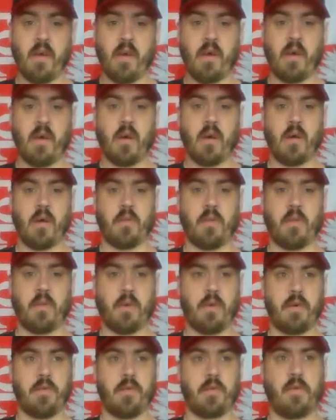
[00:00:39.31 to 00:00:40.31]
on
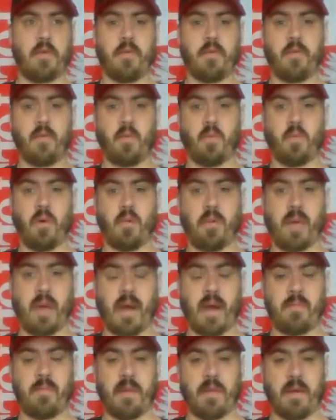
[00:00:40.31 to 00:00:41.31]
the wall
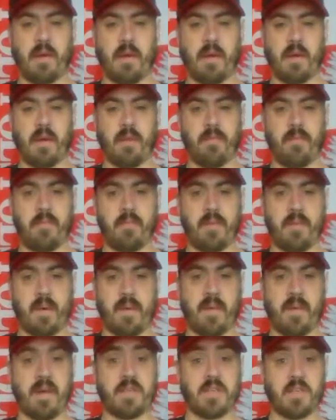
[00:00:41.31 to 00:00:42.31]
behind me that I'm
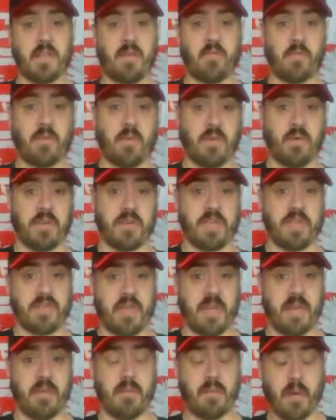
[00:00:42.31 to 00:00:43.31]
actually of Polish
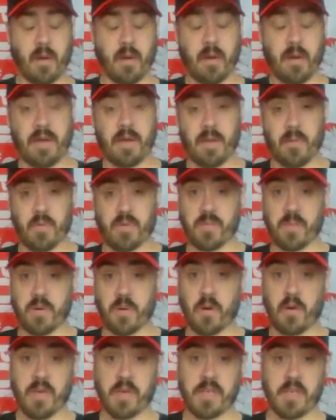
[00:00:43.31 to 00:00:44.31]
descent. My granddad was
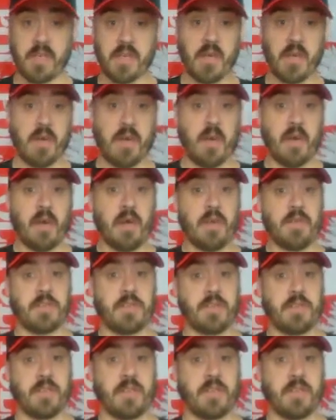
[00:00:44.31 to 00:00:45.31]
Polish.
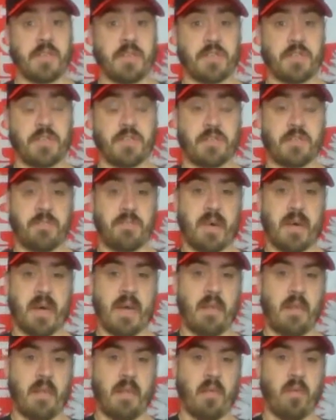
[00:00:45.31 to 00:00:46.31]
So that's just my
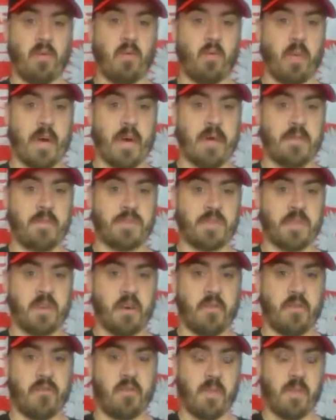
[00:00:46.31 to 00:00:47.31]
little way of sort
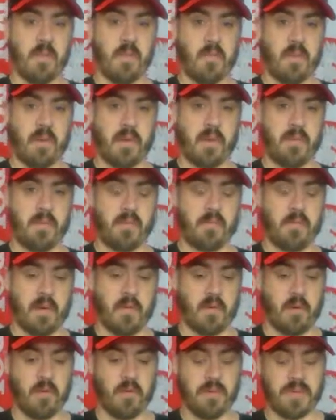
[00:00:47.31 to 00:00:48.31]
of remembering my
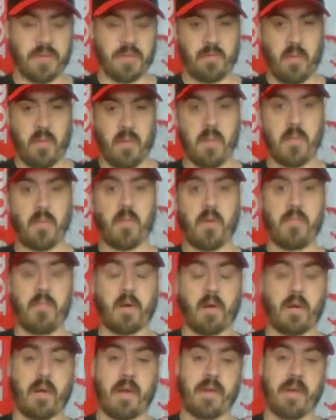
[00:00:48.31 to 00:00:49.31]
roots and remembering my
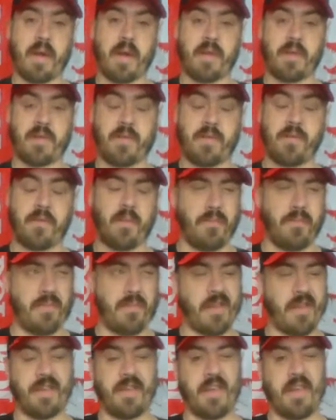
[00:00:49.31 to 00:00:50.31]
granddad. Not
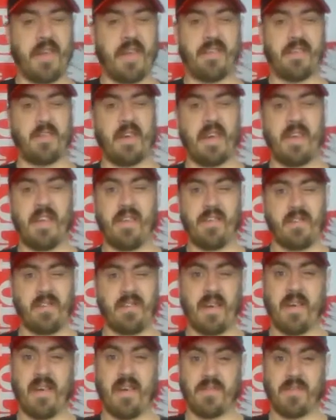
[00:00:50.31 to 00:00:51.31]
that I need anything
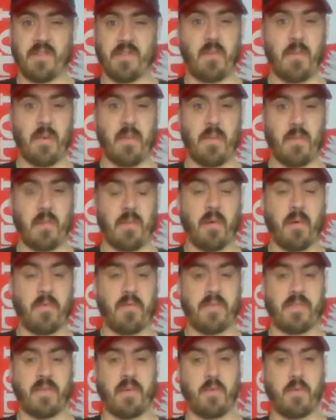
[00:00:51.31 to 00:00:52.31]
like that to remember him,
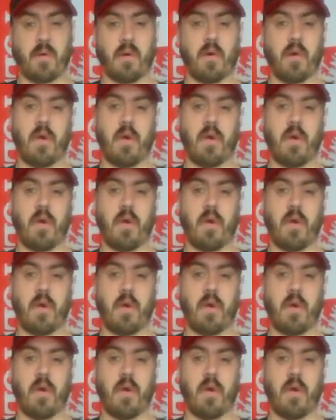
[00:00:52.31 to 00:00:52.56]
obviously, but